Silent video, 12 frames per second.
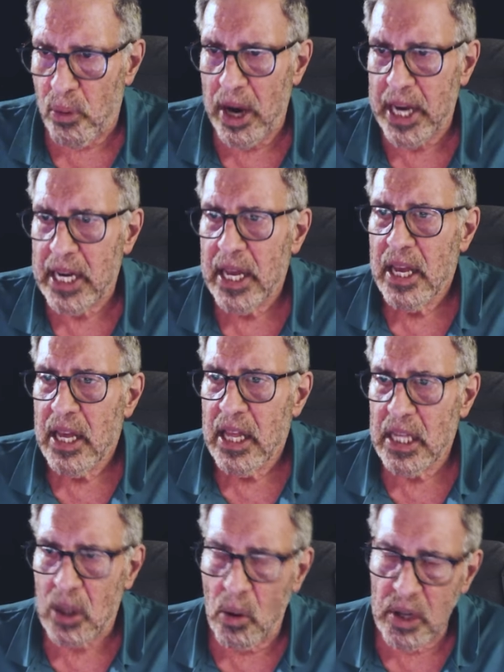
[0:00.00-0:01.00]
point,
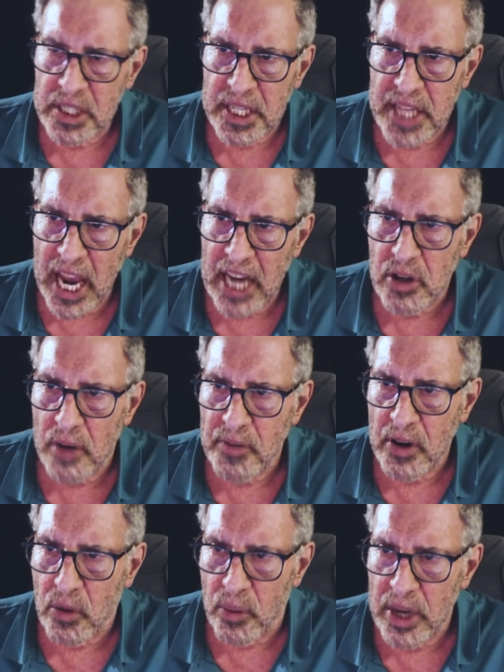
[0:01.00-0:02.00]
there's always a danger
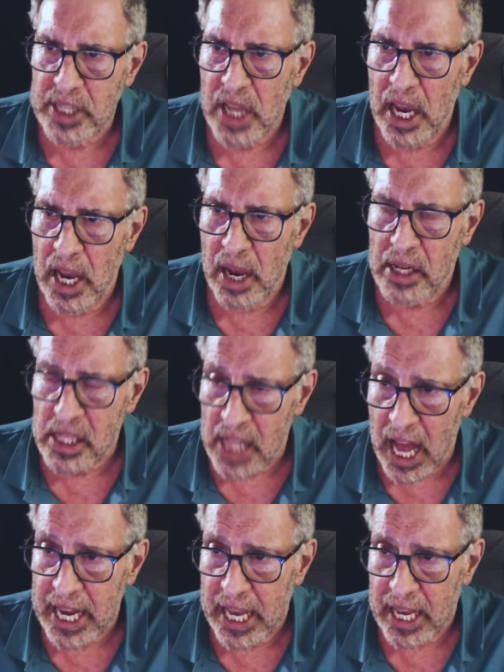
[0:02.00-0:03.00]
of increased
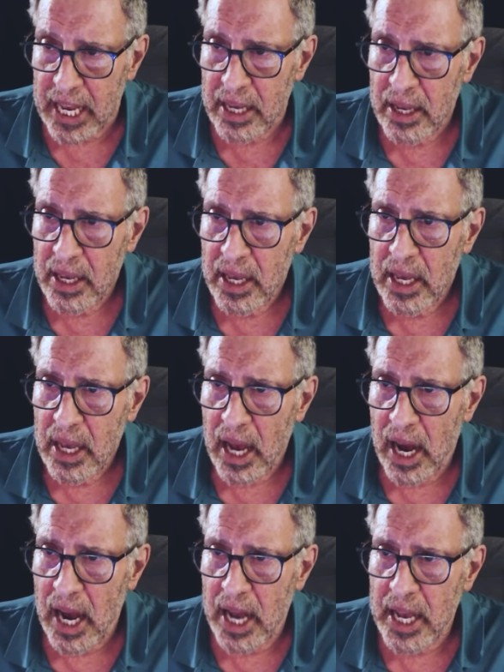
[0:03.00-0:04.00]
clotting.
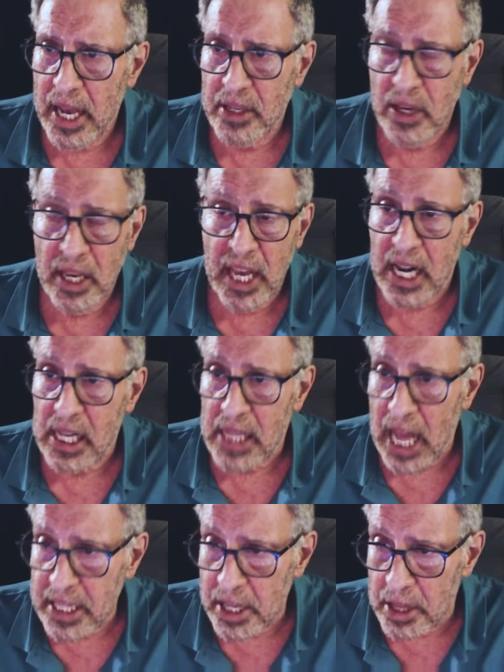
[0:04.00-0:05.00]
Uh, you can get a
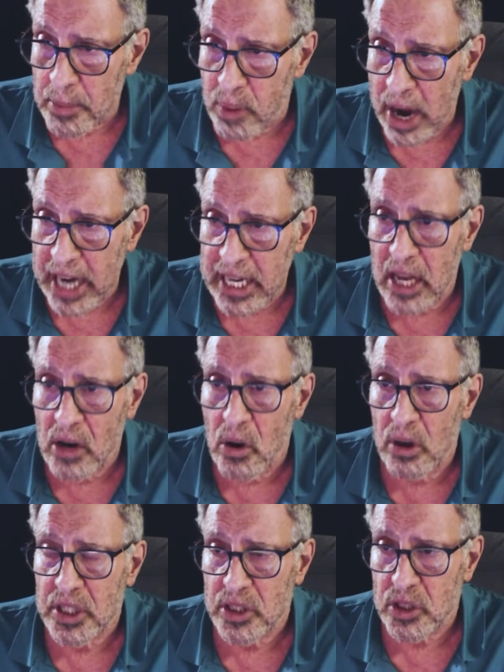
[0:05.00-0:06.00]
clot to the brain, it can
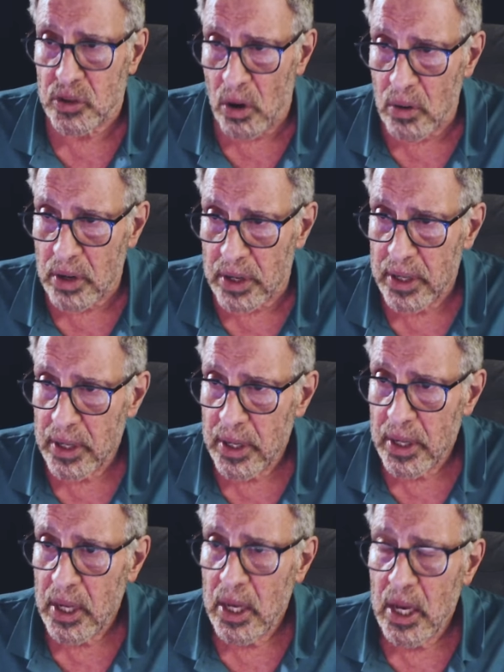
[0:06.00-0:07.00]
cause a stroke,
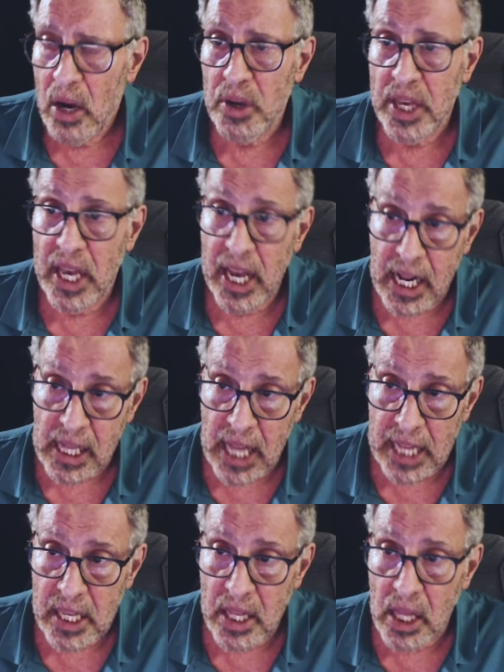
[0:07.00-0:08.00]
or you can get a
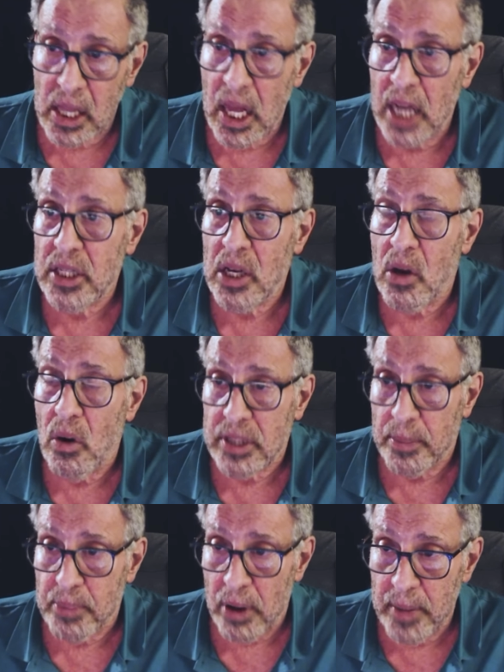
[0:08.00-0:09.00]
clot to the lungs, it can
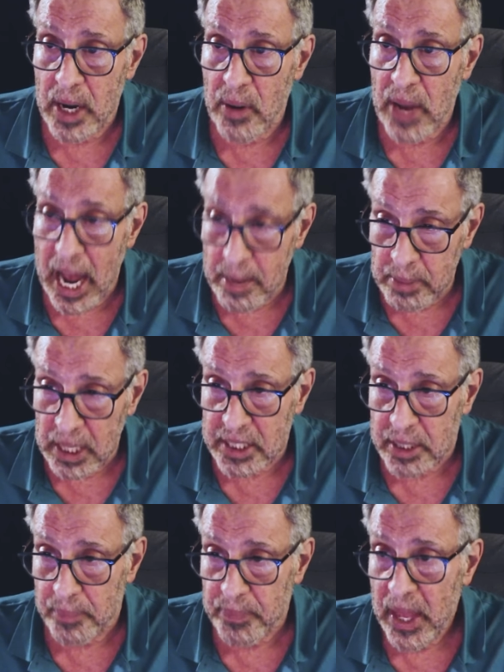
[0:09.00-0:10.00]
cause a pulmonary
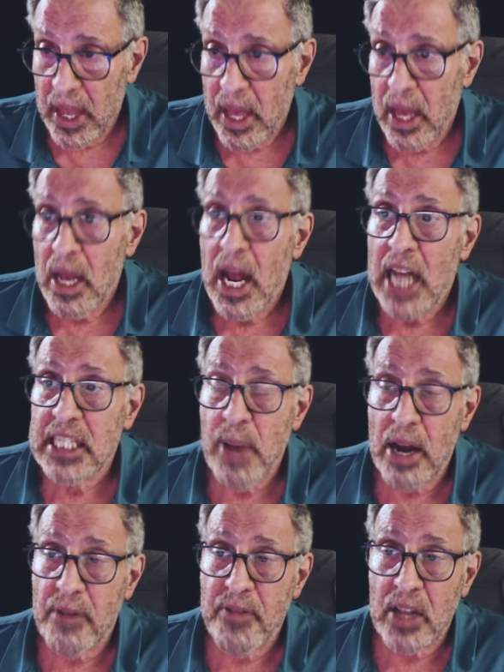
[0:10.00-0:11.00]
embolism. As a
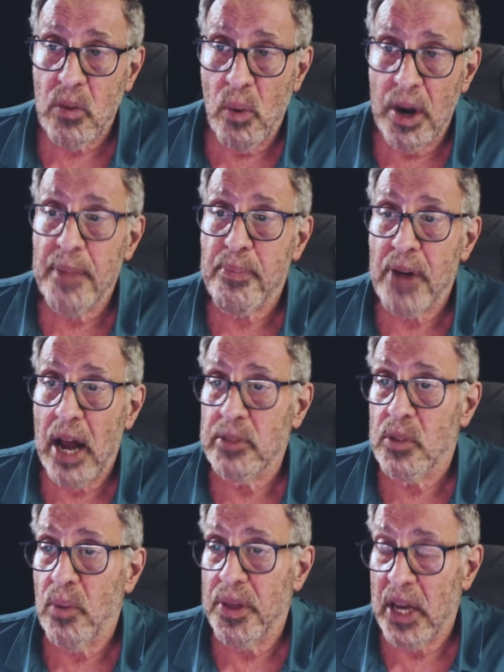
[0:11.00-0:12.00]
matter of fact, one of the
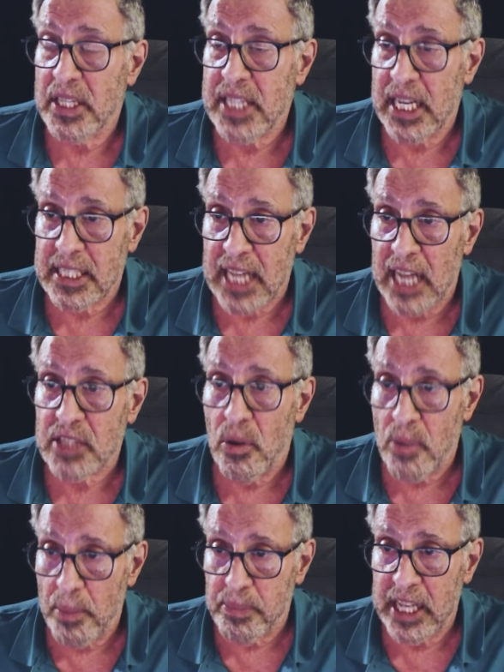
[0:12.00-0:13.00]
problems with
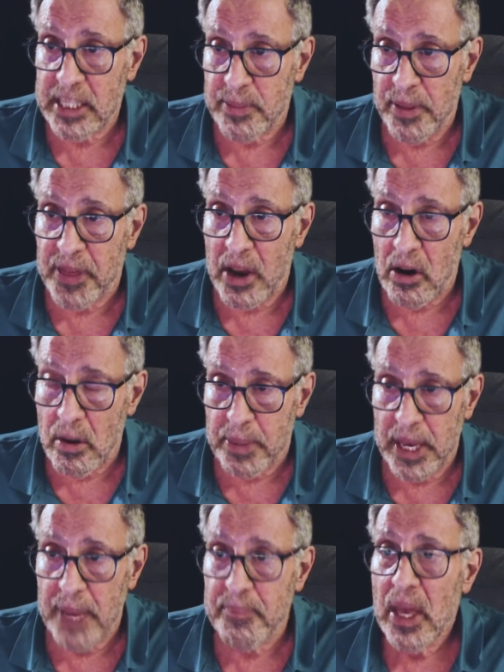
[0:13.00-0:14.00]
testosterone replacement
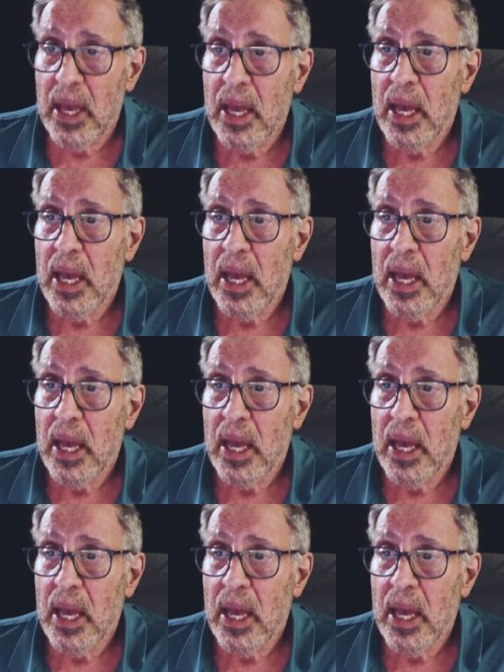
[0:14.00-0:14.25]
therapy,